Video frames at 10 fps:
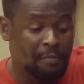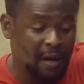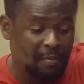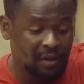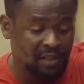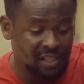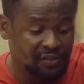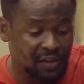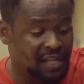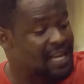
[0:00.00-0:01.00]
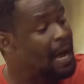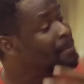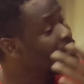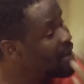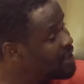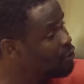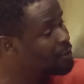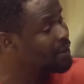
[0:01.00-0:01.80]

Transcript: I will make money in this village, I'm ready.